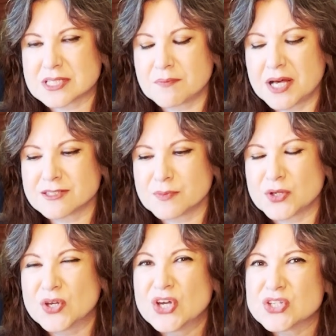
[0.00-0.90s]

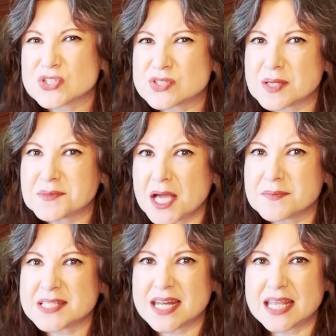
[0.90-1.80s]
possible. So
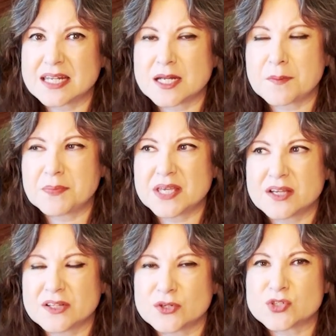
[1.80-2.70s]
sometimes that ended up being
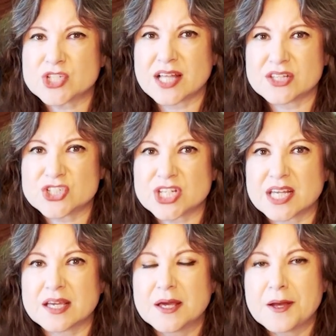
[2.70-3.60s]
a little
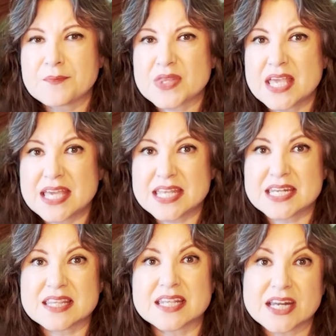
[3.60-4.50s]
challenging in
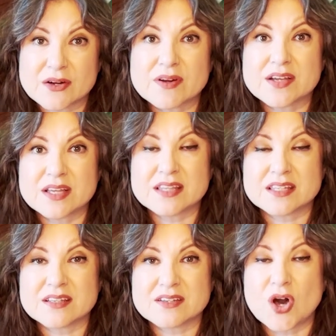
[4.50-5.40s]

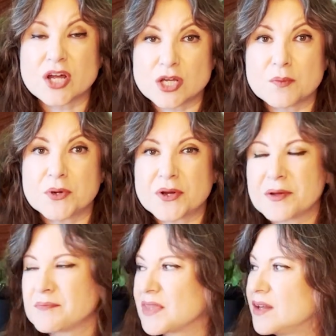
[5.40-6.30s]
the audiobook.
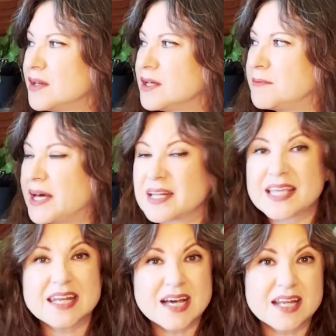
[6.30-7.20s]
But
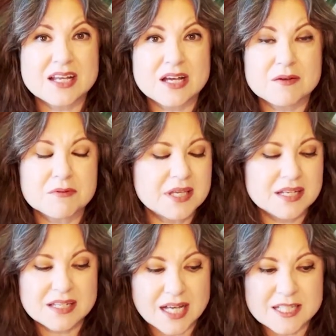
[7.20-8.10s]

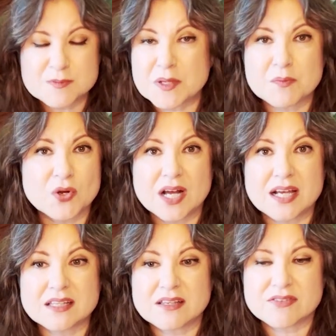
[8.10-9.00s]
cannot speak more
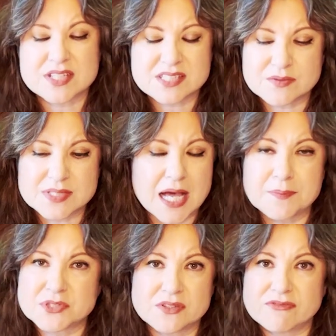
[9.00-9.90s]
highly of this. It was
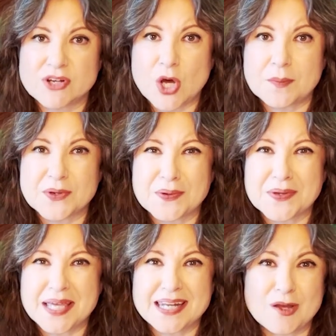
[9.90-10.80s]
absolutely phenomenal,
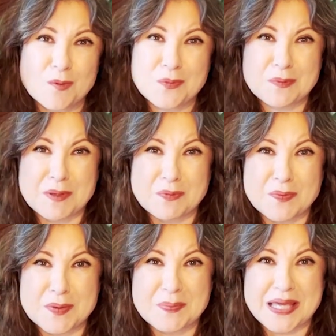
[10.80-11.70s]
and I hope more people
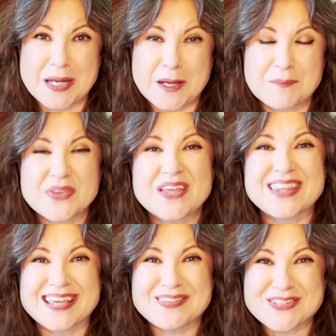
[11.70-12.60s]
would pick it up.
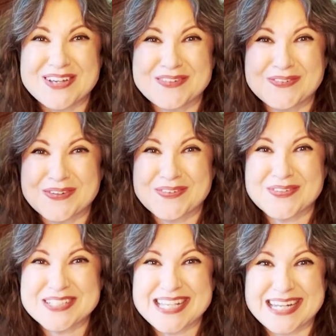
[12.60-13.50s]
Thank you, Sean, for
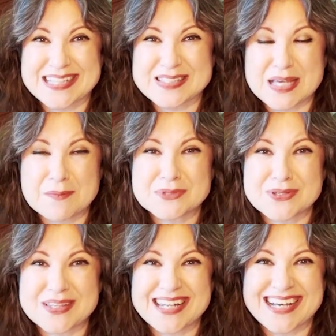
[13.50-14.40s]
setting this up
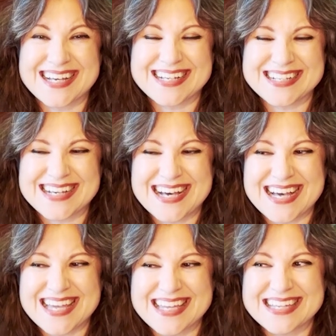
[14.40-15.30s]
so that
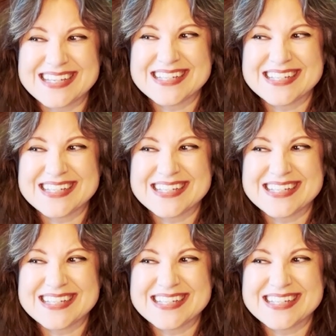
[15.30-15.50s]
I